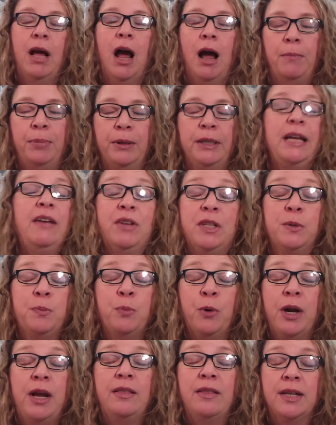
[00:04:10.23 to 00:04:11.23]
I believe it's
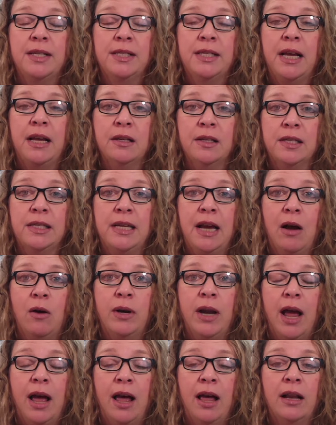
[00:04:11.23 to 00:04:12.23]
bringing the sales
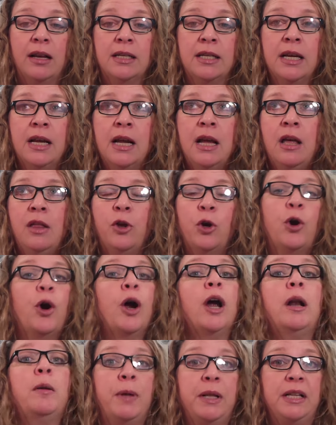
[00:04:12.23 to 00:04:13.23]
down and the
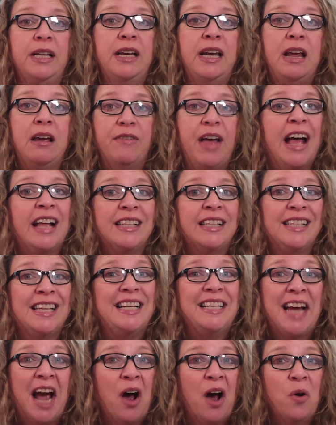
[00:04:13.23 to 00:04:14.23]
credibility of
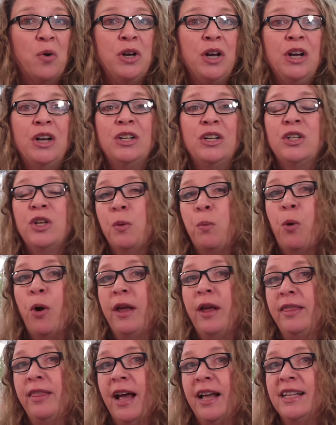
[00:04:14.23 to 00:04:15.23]
Etsy down to the
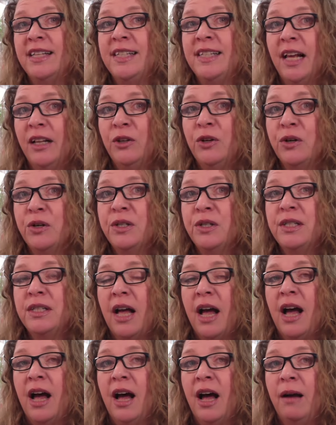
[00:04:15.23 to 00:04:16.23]
point that sellers,
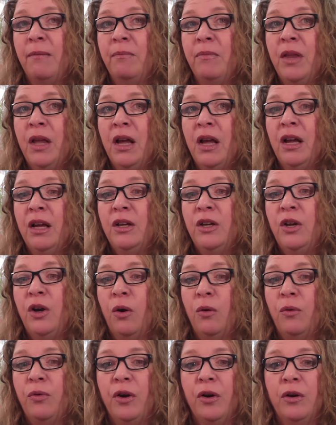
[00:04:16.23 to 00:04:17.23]
um, you
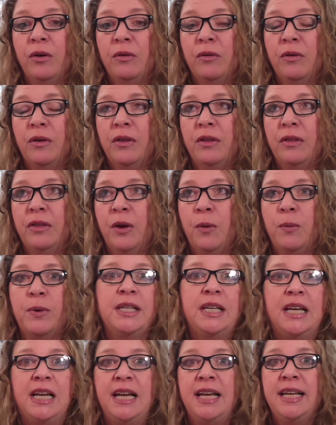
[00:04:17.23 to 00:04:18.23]
know, there there
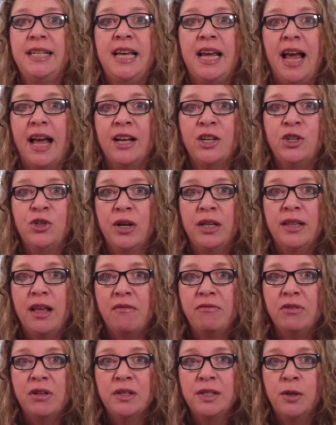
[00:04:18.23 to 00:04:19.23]
was an easy entry
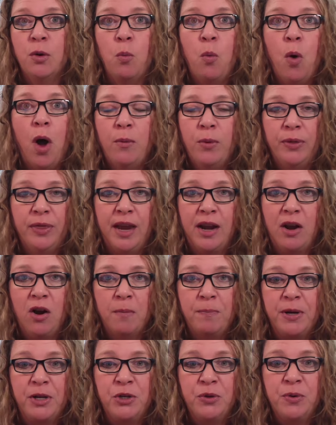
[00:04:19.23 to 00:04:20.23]
level, so why would they
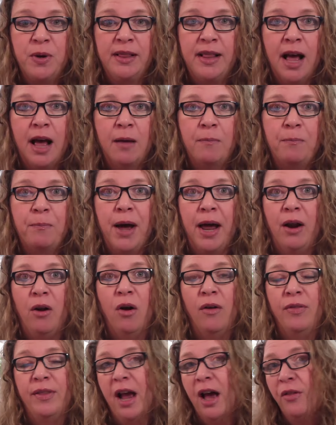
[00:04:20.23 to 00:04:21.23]
not be doing that? But
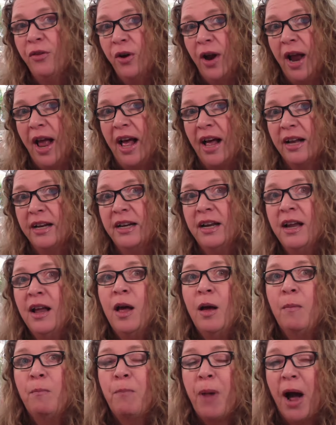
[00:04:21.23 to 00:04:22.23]
on the other hand,
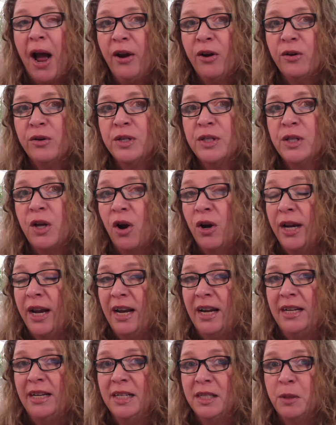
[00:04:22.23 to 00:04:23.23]
buyers are
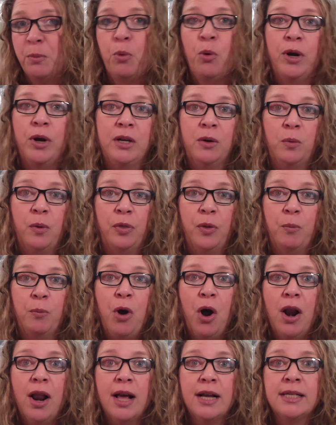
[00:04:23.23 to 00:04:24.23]
getting disappointed with the
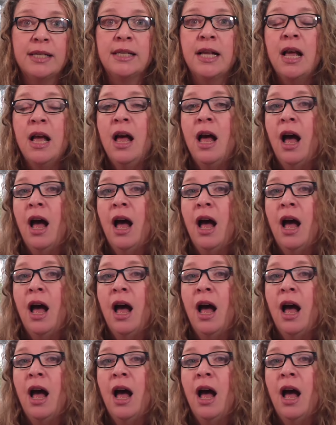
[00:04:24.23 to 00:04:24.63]
products.